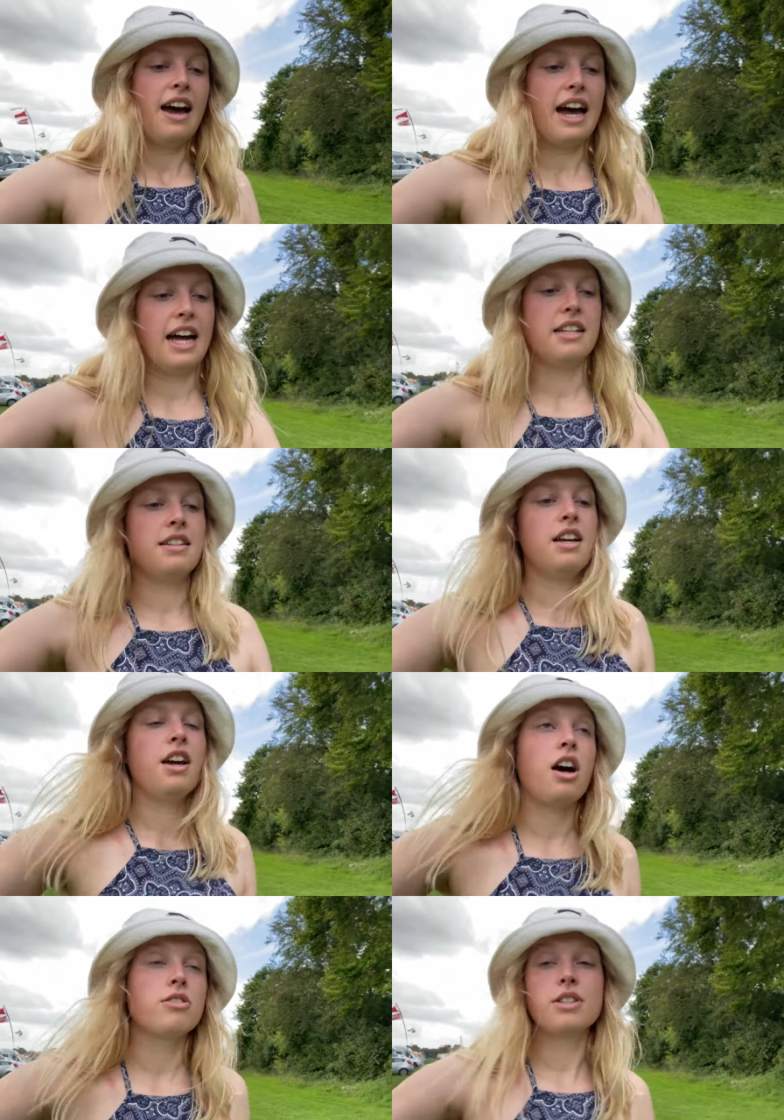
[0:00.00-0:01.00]
and
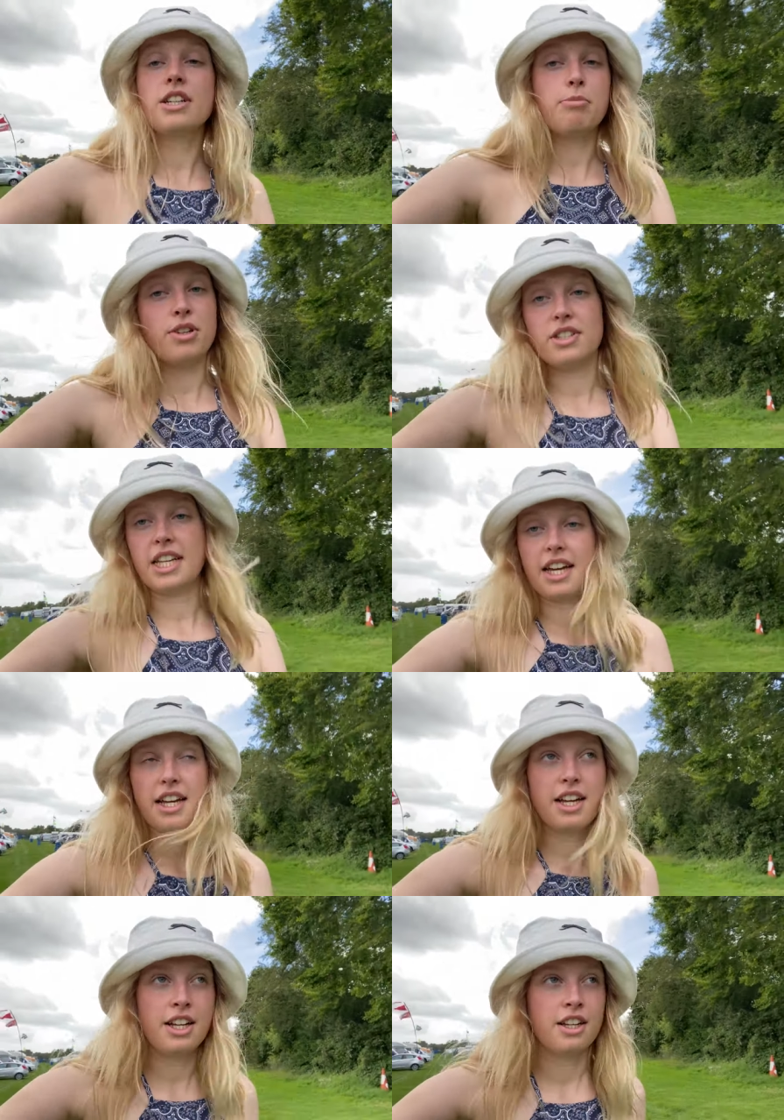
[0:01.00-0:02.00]
I'll still keep using it
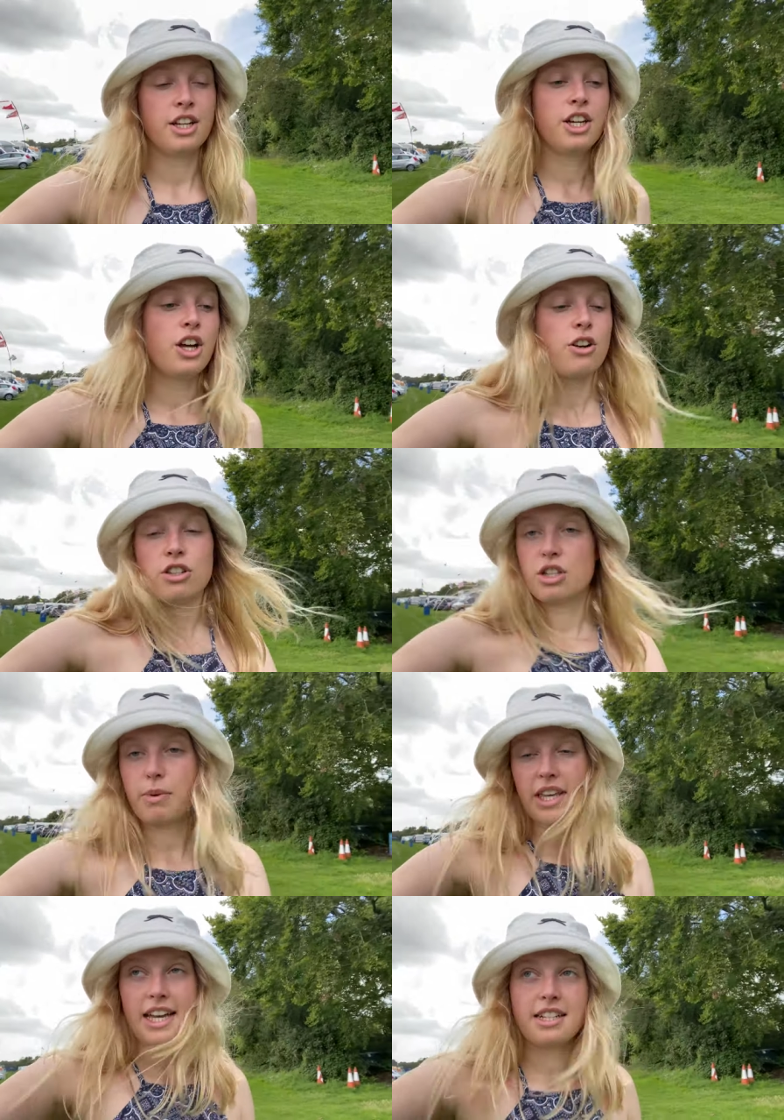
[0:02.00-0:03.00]
across the
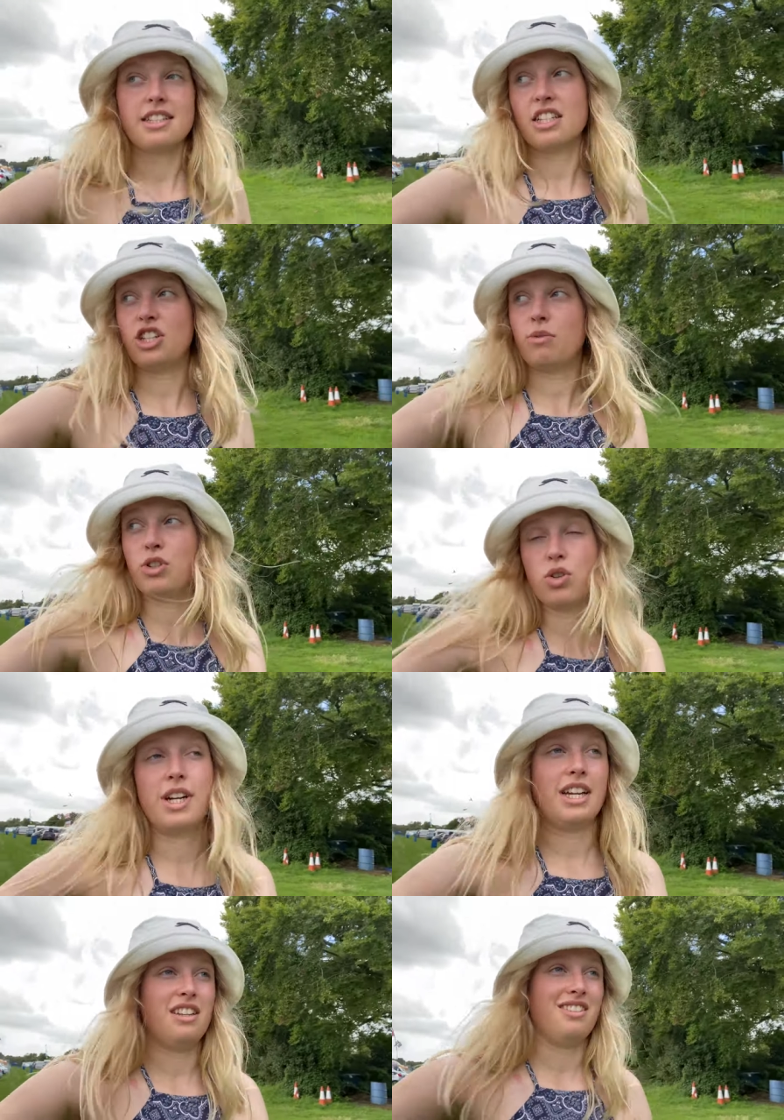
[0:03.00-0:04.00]
weekend as I do enjoy
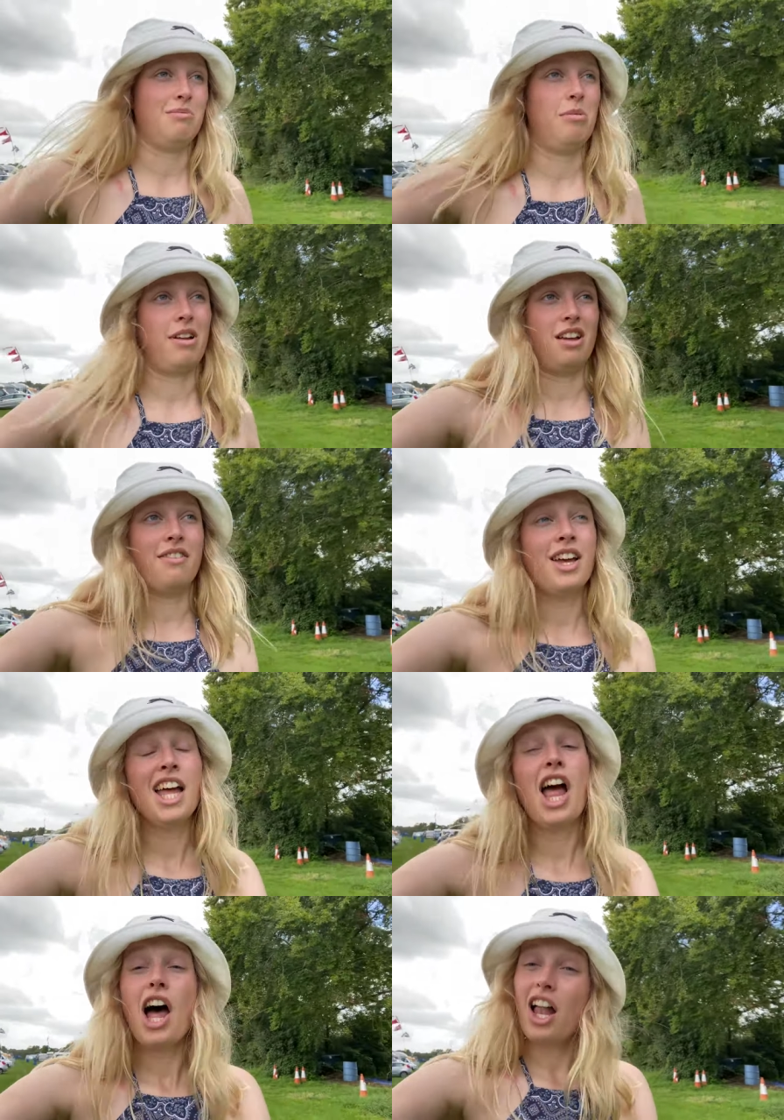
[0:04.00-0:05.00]
it and it does make my life
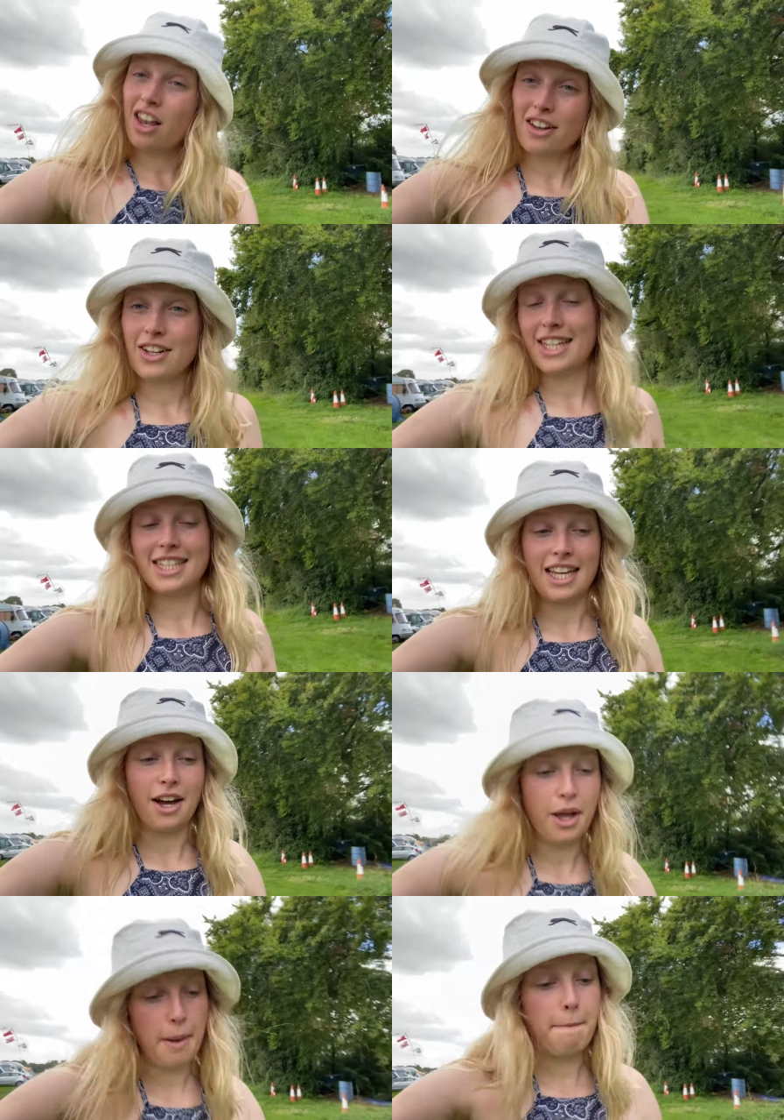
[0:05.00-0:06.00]
a lot, lot easier.
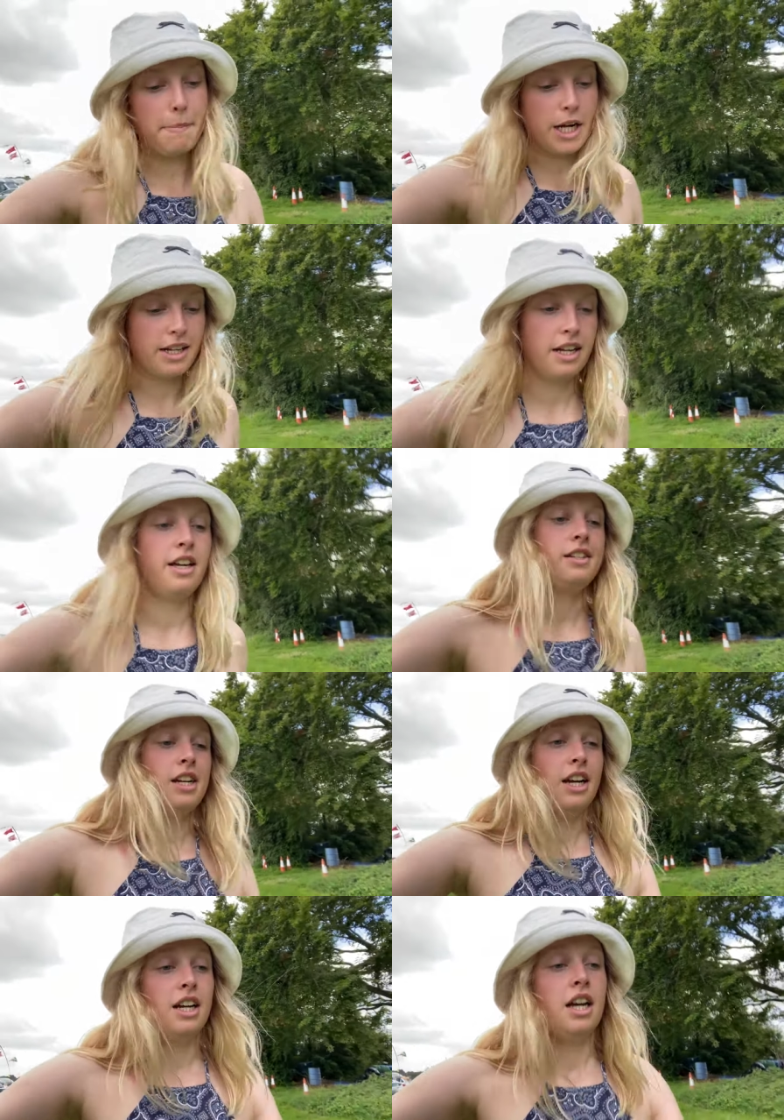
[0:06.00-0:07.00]
But
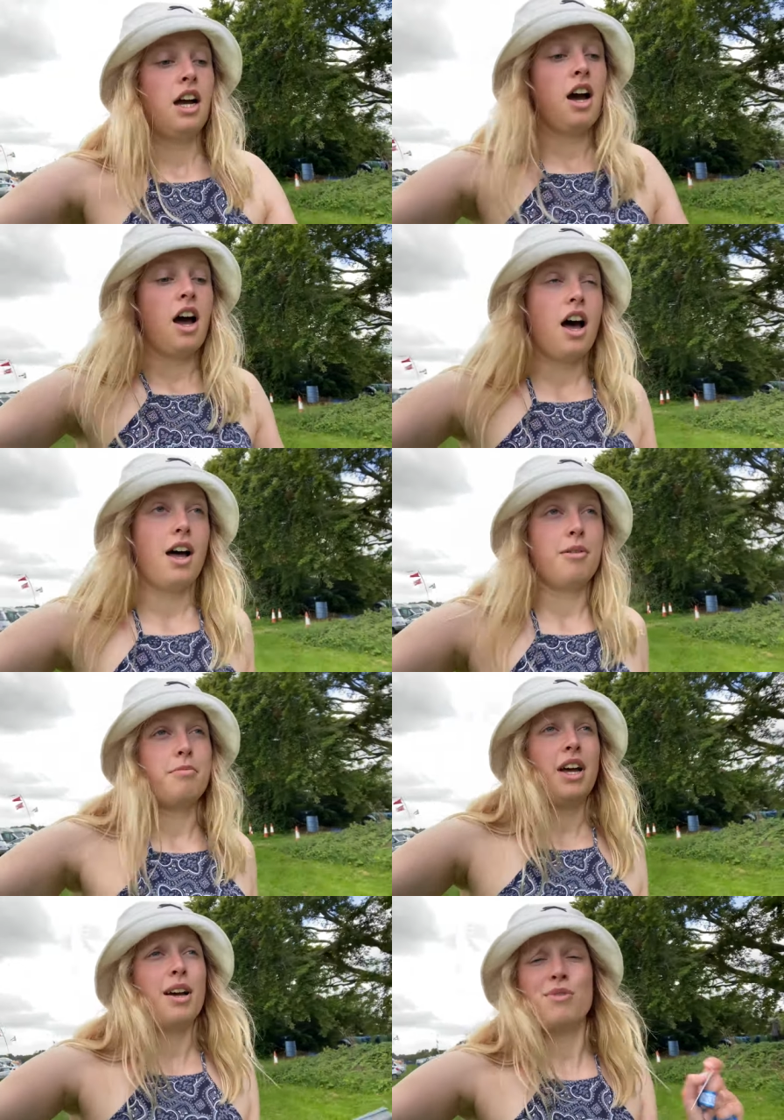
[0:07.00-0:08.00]
um,
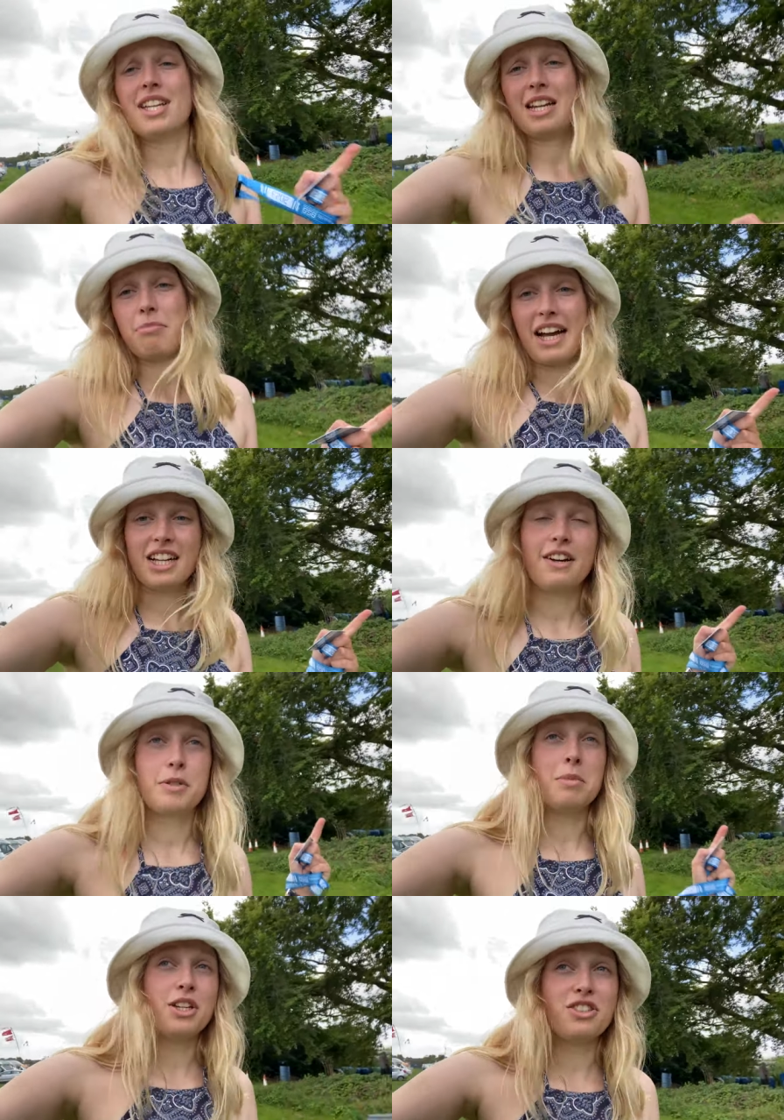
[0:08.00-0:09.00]
I'm just heading back for
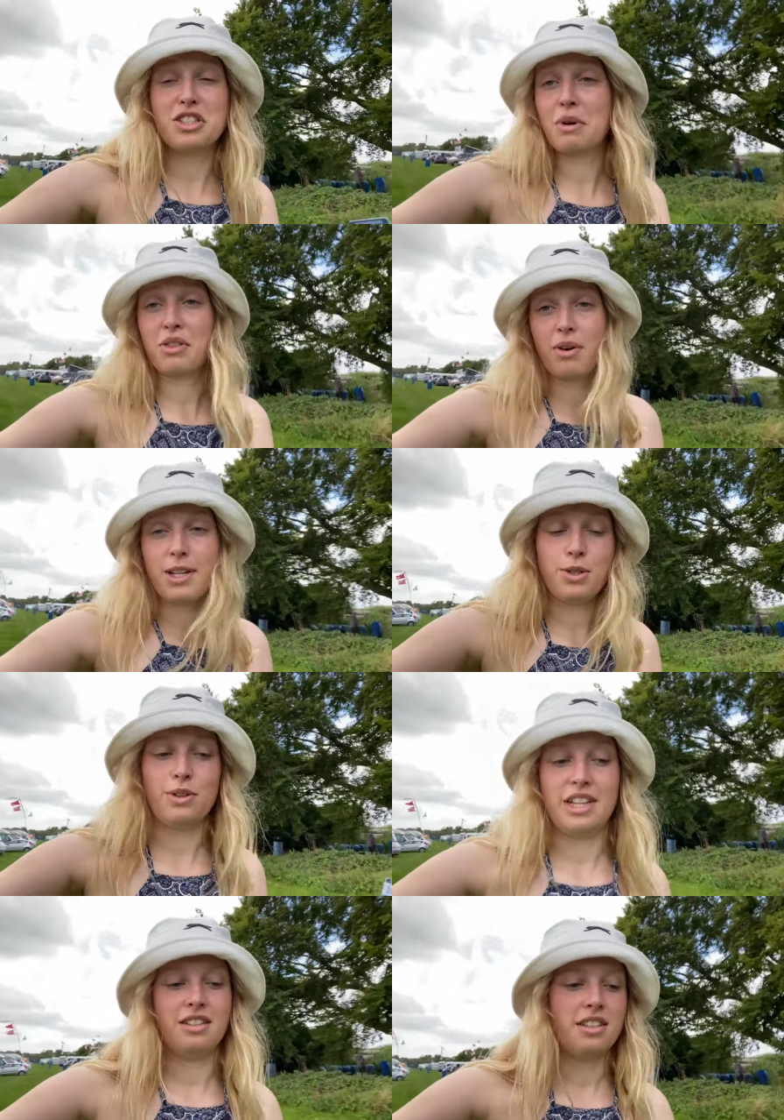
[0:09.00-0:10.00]
some lunch so I thought I'd do
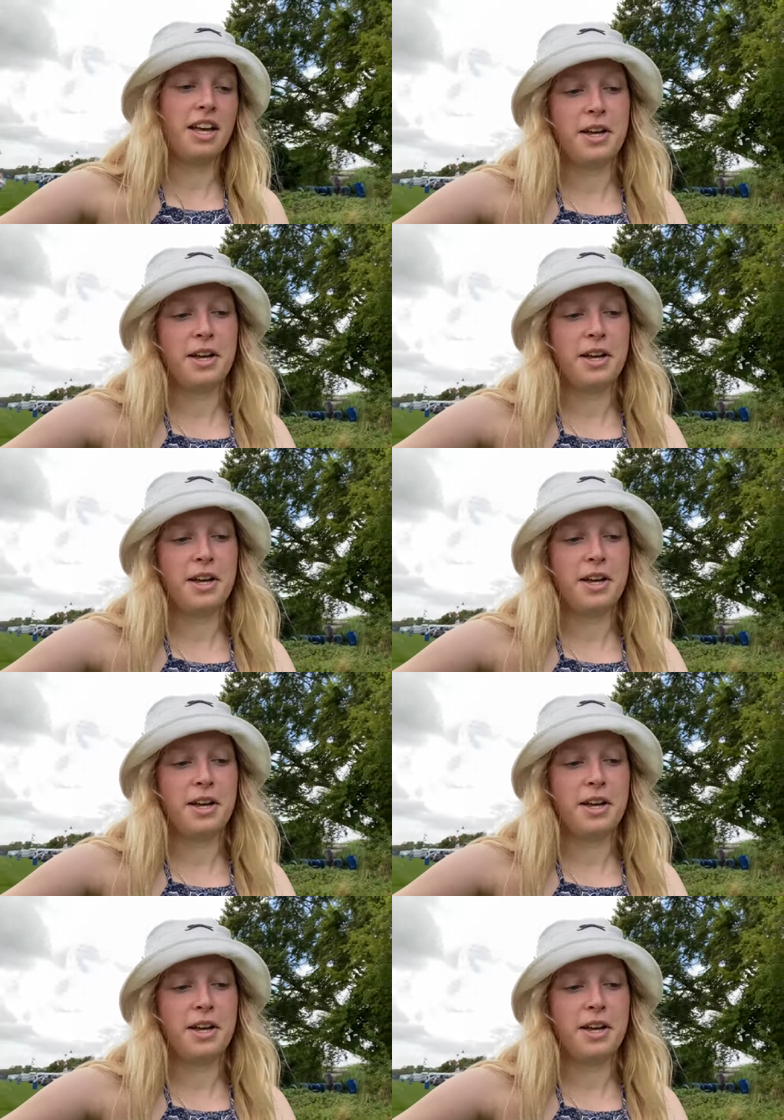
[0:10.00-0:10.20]
this